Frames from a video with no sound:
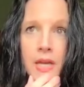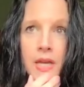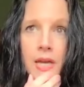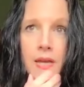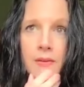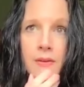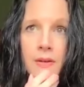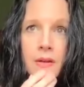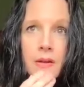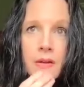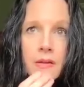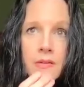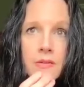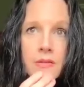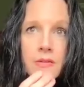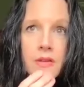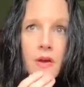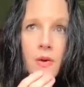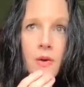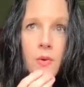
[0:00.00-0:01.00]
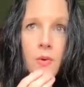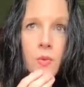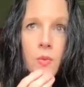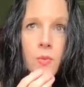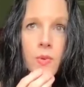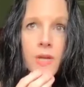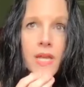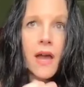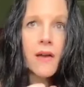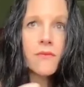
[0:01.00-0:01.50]
And so
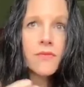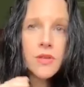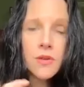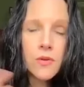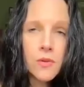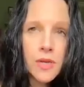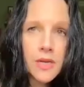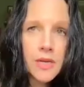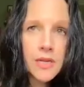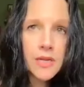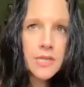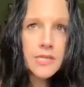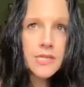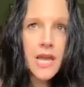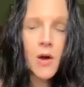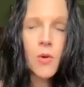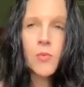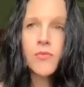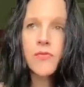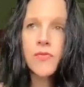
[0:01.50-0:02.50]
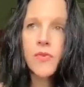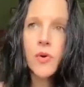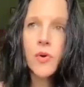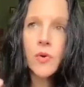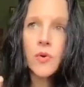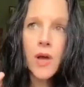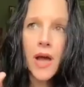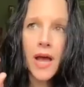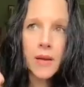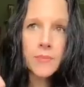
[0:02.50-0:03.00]
we have the grid. It's
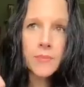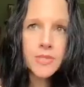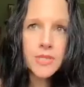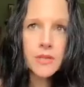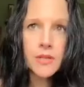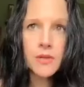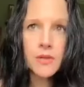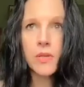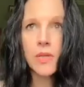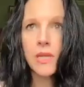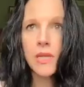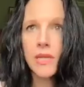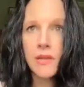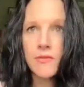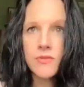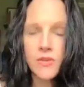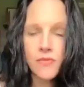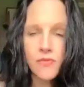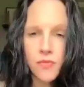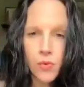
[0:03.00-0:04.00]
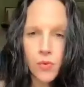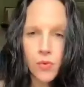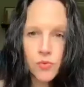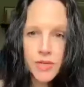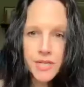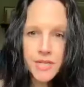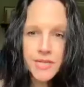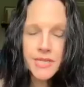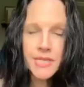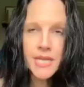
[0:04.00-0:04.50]
helpful. Absolutely gives a full
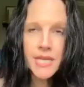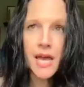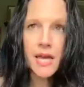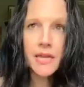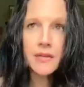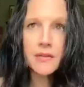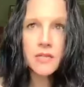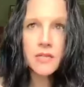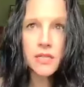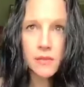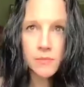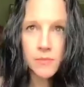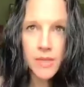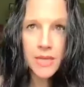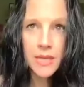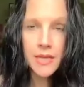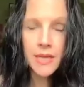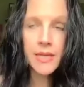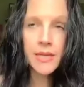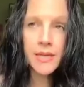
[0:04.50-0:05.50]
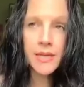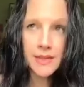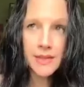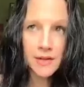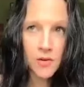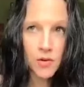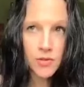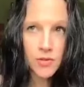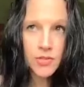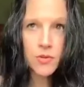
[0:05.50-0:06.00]
reset to the being, and
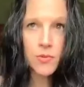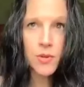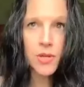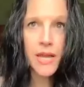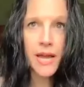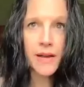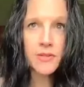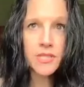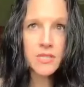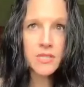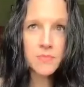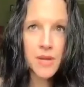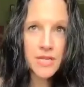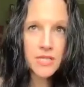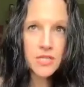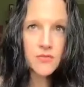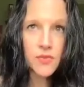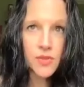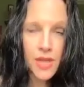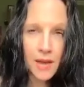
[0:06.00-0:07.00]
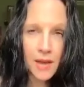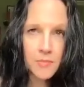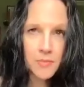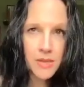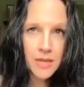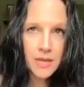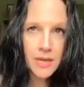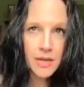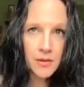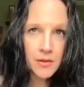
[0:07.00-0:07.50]
then also allows space for that
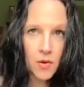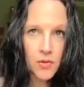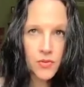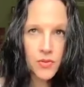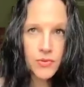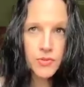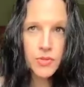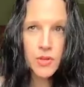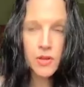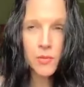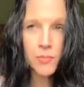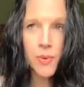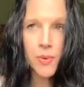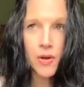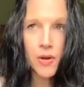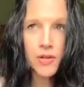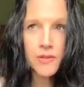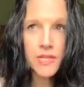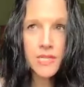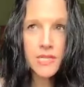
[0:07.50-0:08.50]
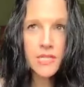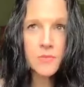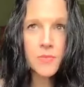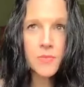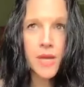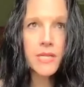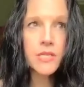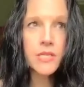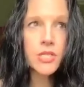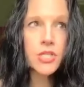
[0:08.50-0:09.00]
being, all those that are part of this
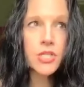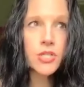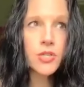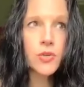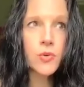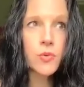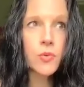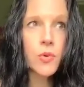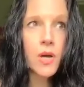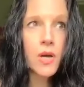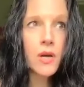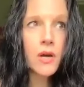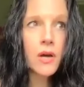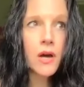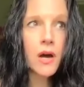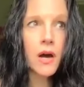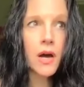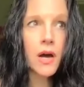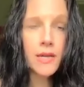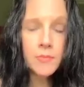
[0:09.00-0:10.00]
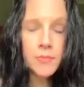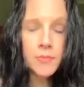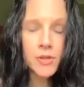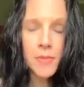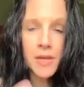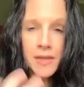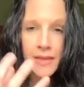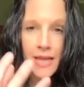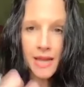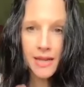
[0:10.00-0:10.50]
space, to uh,
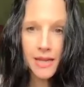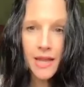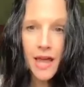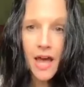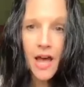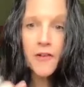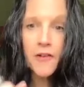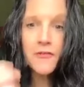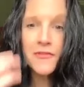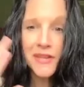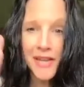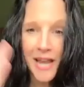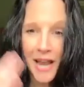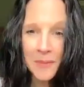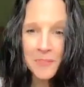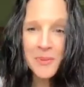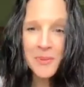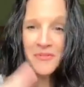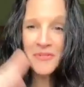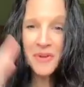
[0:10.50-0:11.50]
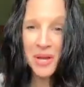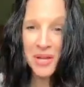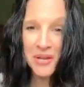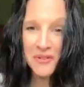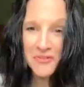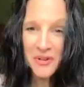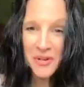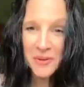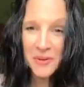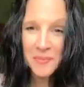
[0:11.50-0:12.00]
implement that love and amplify it
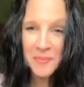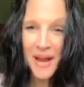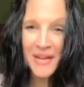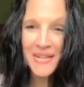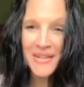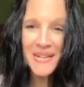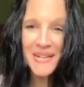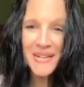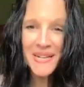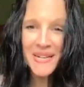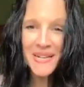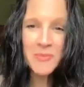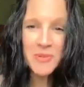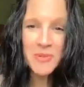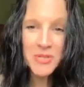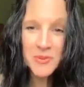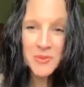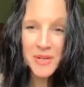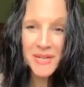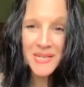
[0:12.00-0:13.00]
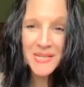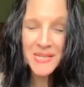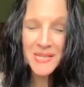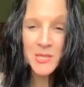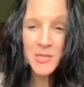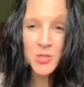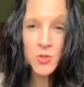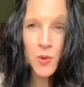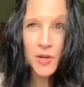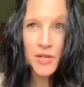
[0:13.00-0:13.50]
for humanity. We've been doing it
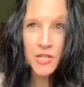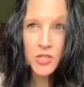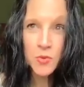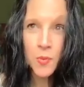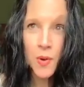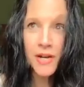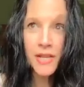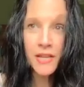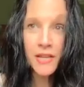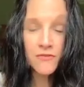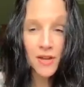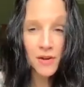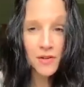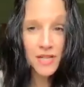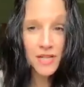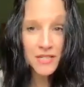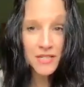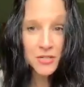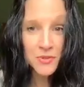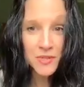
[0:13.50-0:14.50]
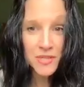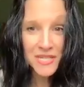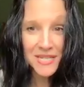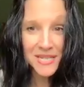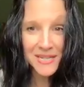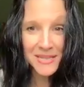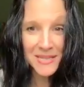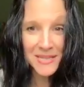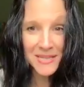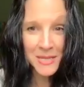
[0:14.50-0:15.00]
since twenty twenty. Very
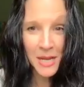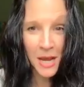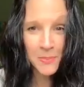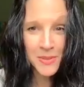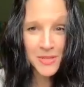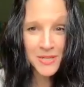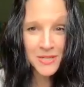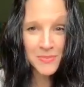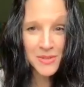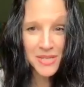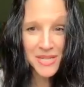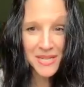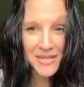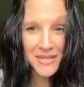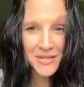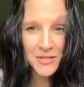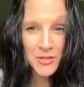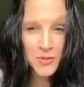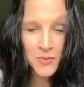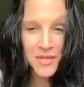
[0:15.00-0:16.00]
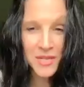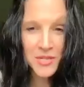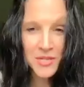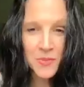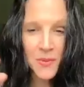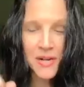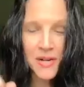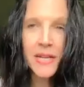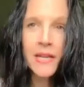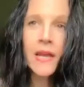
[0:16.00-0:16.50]
interesting. This happened to begin in twenty
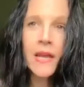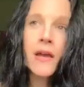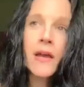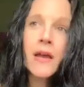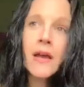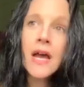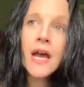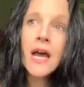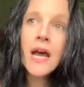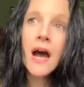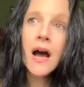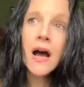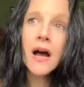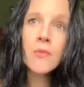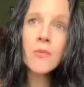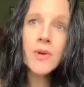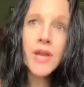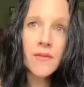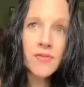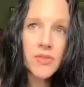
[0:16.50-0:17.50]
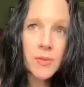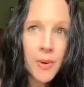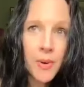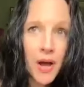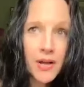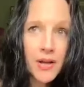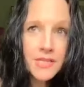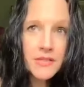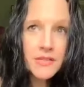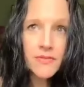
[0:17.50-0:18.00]
twenty. Uh, we have the
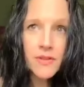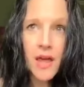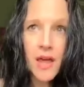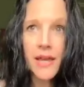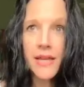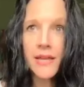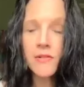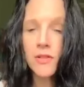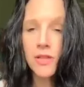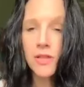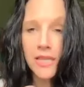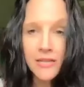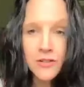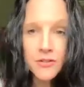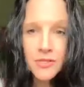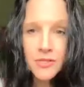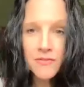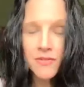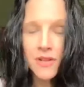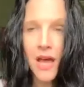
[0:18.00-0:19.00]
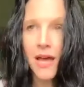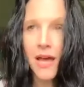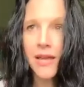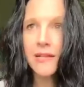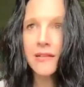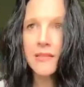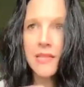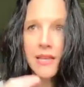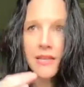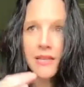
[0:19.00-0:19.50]
pods of light, leaders of
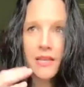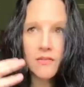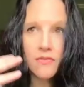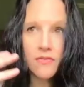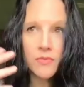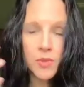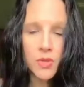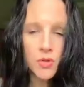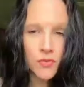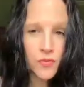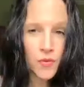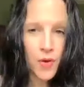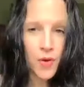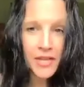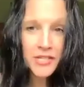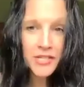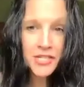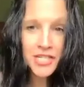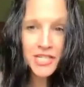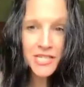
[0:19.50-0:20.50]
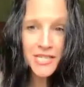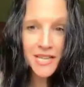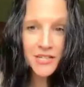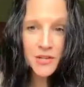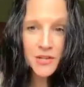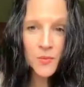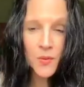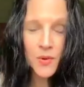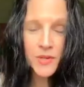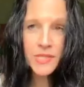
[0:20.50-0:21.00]
light. They give beautiful energy
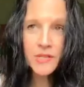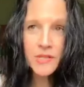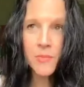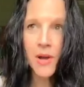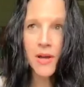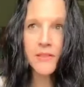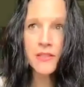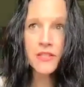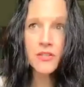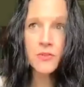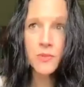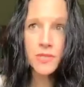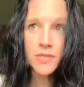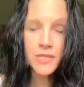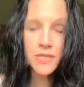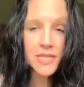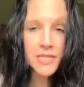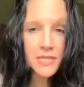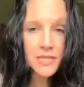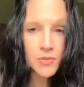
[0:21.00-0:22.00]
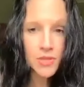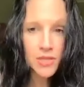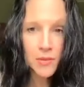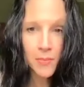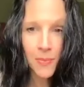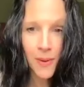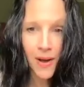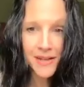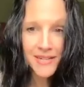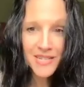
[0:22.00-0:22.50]
session once a month to assist with the
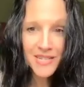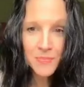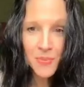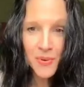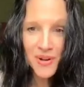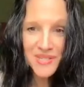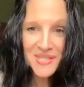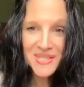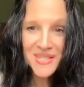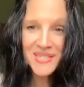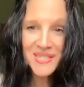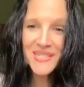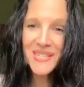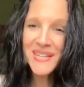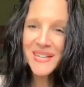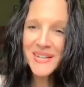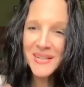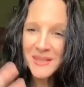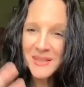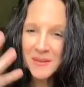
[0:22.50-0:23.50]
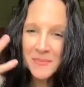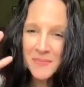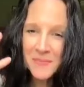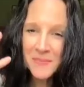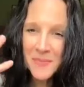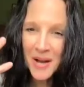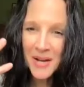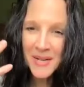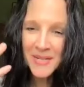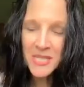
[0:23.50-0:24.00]
body's processing and the
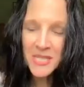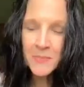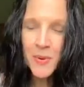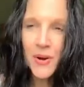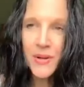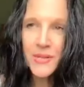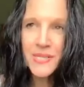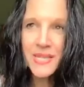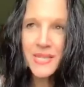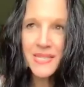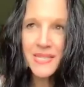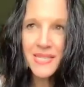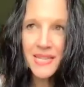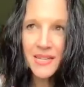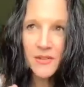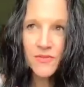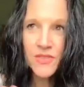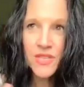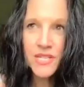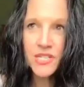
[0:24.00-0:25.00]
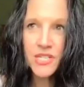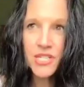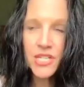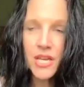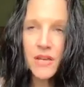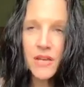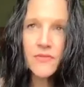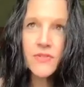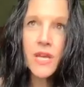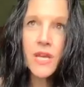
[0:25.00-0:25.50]
mind's processing of this
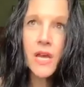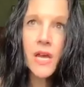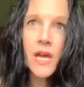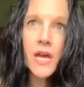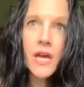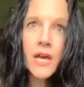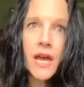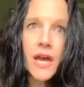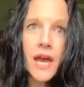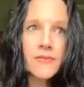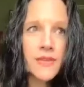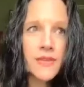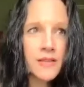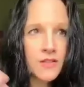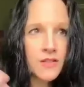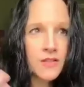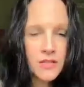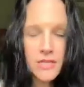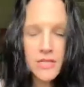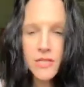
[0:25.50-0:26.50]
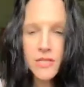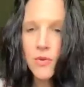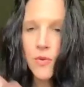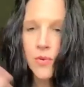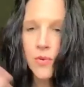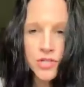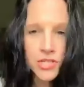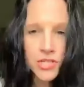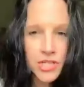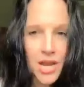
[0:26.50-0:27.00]
shift. And then the
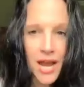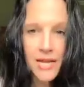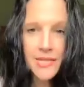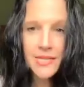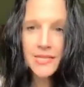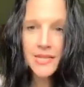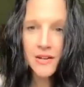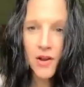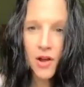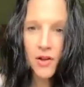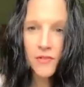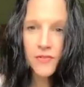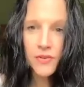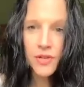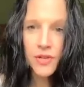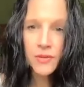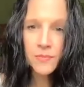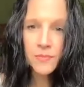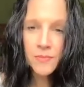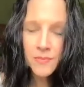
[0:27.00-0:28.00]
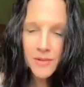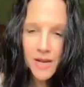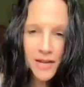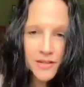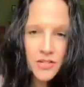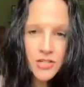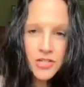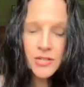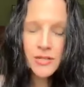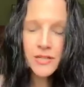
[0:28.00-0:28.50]
Discord chats that offer
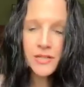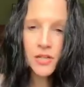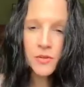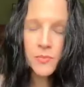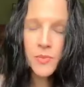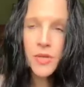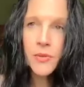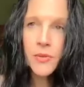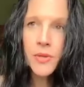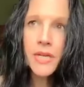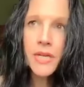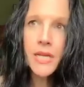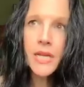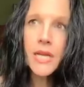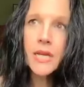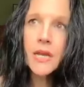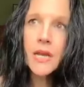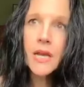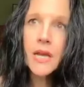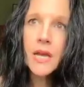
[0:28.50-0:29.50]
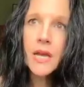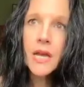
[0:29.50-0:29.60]
connection and community.